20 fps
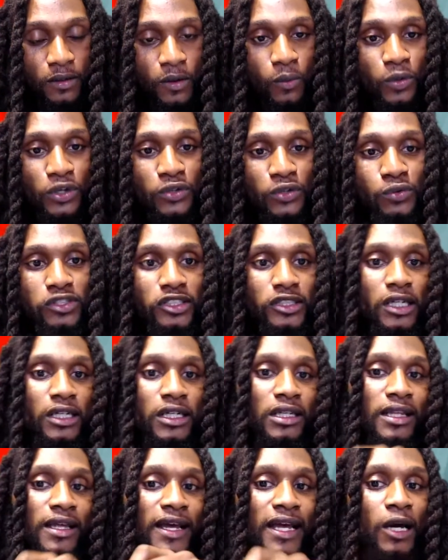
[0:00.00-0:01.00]
When you
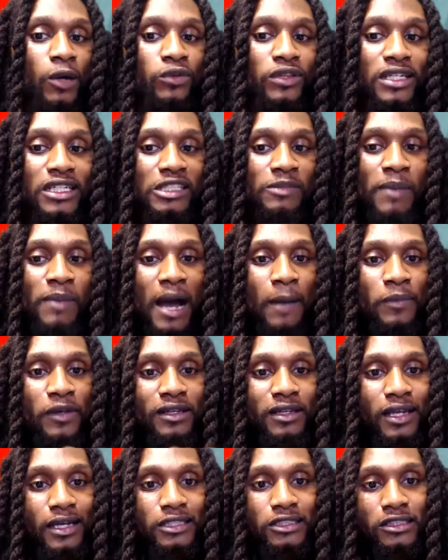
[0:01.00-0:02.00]
study the healthiest
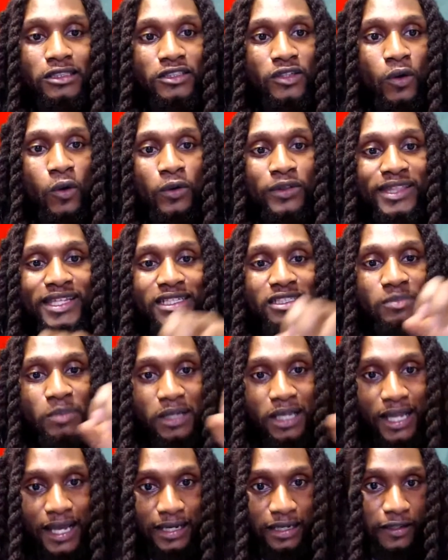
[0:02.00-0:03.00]
populations on this
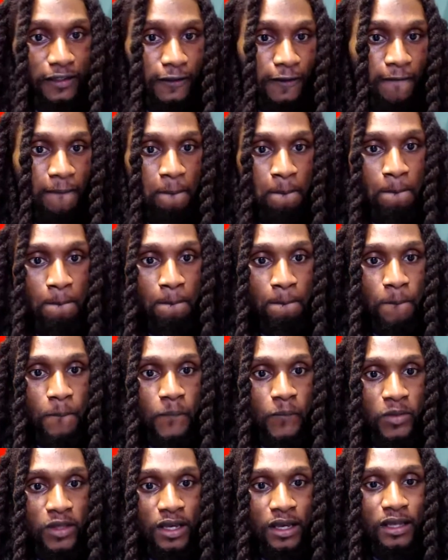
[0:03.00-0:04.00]
planet,
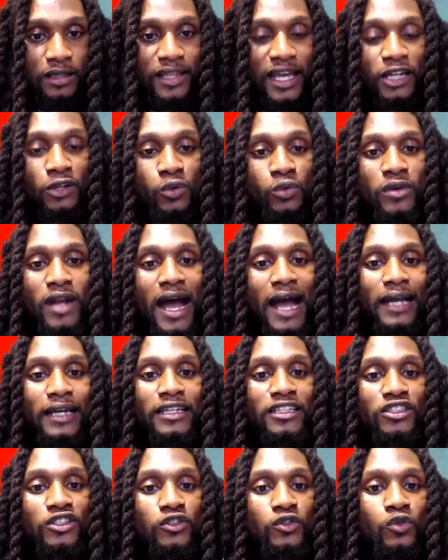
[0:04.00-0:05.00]
they do not
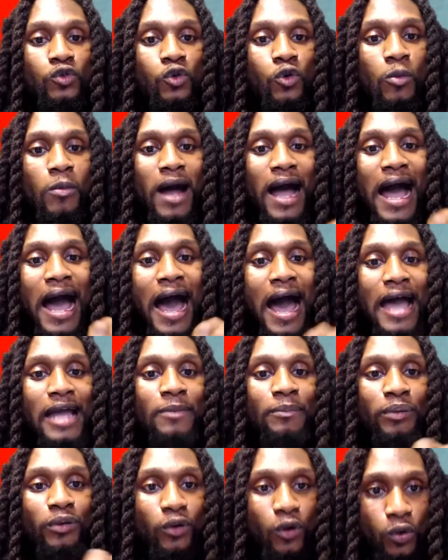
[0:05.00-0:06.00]
consume
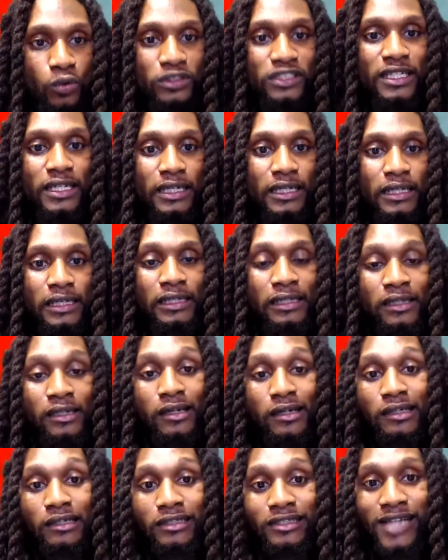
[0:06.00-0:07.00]
high protein
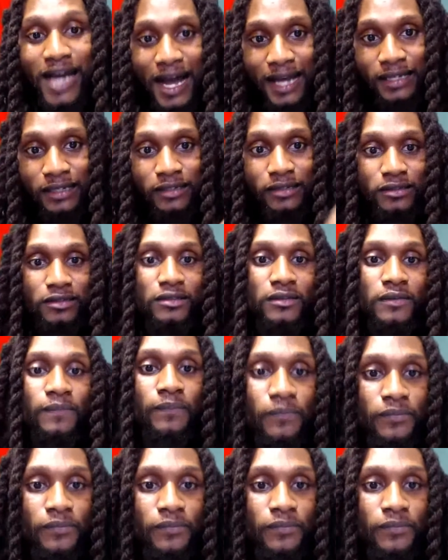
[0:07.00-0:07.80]
diets.